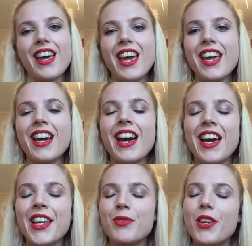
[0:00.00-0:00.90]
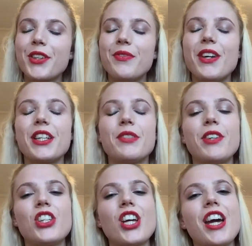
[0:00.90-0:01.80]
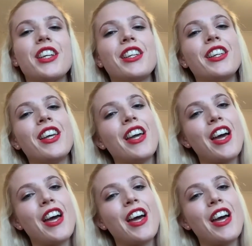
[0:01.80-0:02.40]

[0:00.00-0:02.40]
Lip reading: Hey guys, welcome back to my channel.